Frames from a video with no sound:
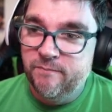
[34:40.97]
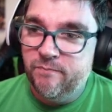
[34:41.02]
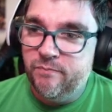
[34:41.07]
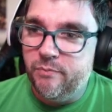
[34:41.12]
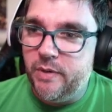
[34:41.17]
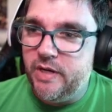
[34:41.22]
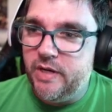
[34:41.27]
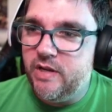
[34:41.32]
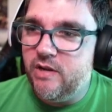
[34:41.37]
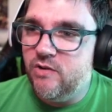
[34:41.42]

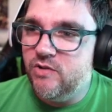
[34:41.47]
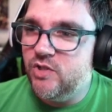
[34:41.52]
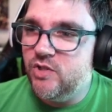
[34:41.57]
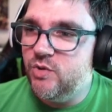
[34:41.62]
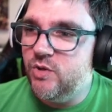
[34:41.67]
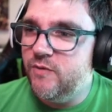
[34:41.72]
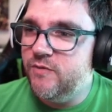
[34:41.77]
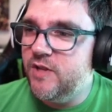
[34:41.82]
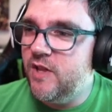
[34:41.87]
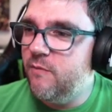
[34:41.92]
Many years
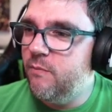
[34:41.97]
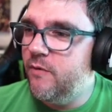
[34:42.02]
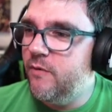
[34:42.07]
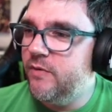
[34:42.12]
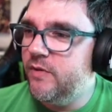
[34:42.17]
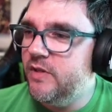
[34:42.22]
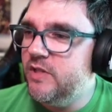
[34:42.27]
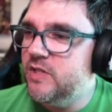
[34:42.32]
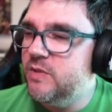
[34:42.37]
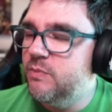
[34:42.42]
adrift have
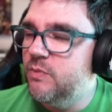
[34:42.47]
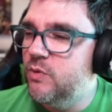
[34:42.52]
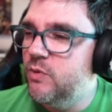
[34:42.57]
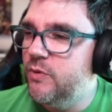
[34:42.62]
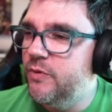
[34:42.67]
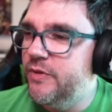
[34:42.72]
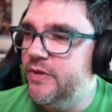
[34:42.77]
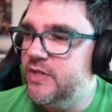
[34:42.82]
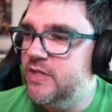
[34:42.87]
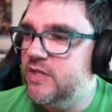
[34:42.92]
perfectly
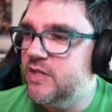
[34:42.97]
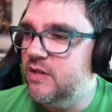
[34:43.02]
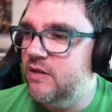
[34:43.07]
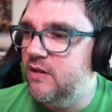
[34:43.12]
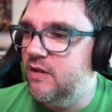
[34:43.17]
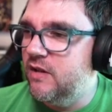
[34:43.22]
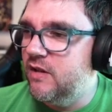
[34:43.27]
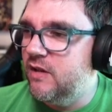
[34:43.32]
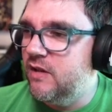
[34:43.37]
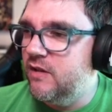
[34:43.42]
smoothed this
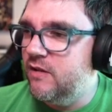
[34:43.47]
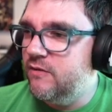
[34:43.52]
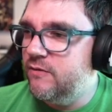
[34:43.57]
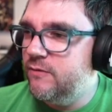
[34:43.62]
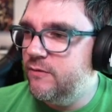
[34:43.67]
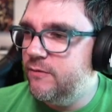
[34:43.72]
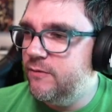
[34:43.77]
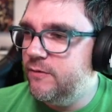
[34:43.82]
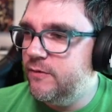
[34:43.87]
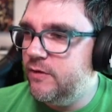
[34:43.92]
uh,
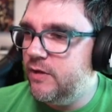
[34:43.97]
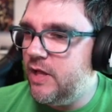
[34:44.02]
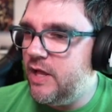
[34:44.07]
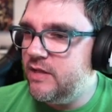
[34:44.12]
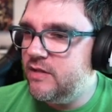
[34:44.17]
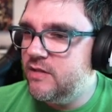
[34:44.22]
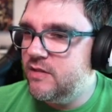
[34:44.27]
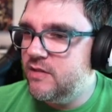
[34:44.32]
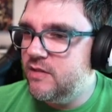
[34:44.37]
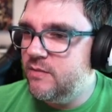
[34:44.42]

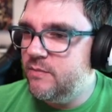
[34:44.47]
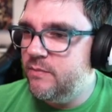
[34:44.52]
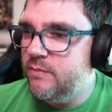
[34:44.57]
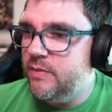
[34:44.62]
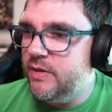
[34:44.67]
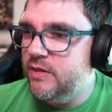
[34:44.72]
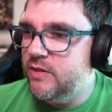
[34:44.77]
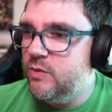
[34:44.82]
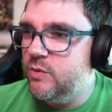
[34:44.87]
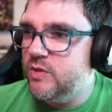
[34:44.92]
blossom
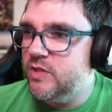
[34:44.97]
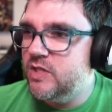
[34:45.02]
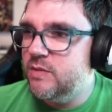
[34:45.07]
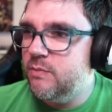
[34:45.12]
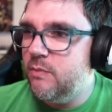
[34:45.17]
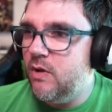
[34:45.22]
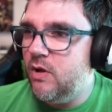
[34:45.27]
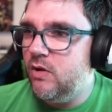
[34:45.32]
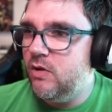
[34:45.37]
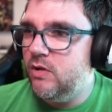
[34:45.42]
into a
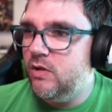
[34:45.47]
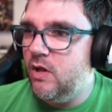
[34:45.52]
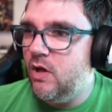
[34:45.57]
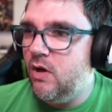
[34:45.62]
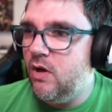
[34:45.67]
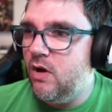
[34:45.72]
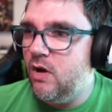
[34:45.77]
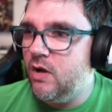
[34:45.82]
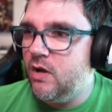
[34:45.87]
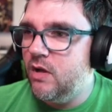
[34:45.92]
small
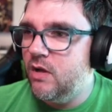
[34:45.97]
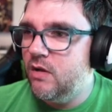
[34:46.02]
log.